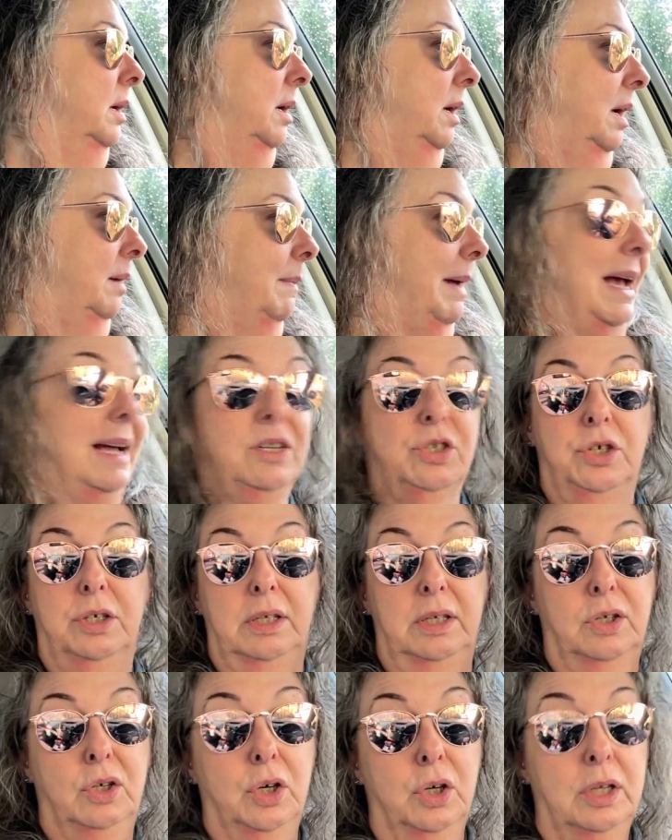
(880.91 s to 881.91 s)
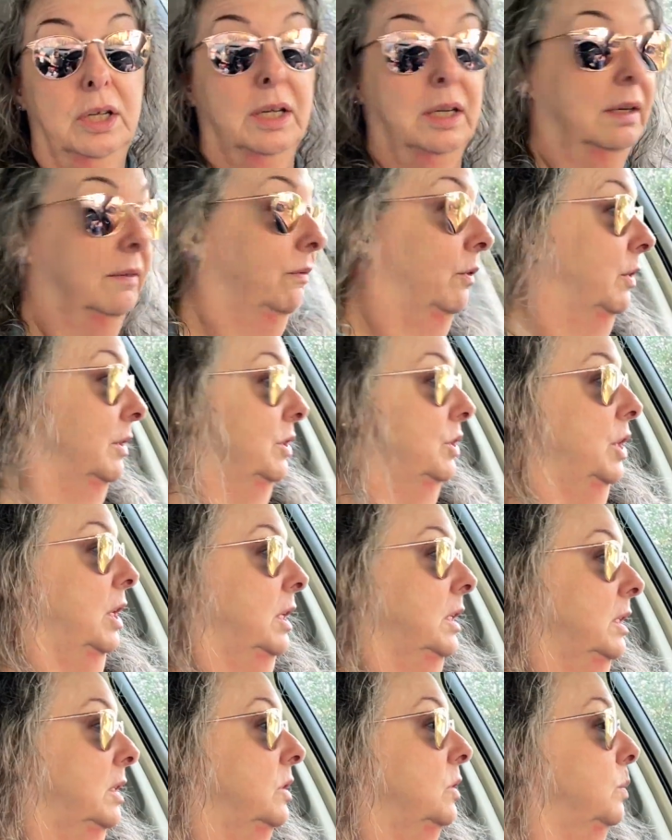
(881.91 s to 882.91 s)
I'm actually cooking for a change,